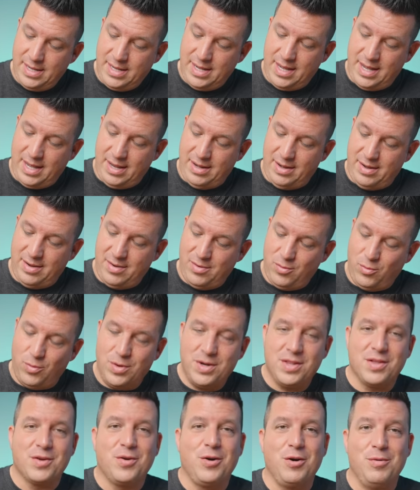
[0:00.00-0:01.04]
And
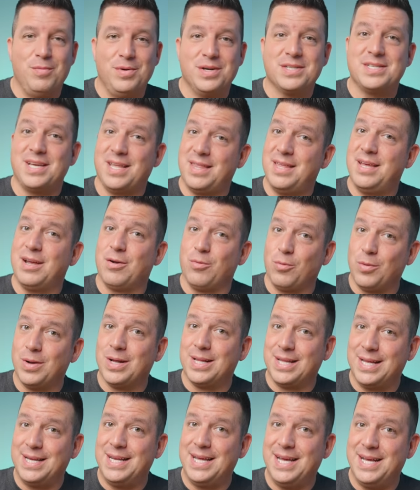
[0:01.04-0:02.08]
one of the Chromebooks I think
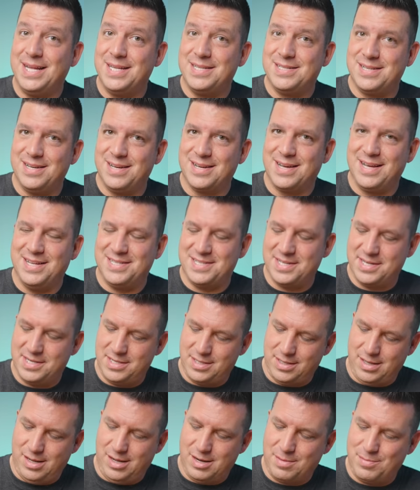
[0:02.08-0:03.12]
really needs a
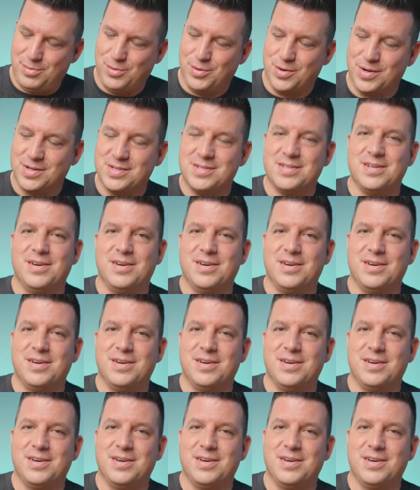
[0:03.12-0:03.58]
Kensington lock port.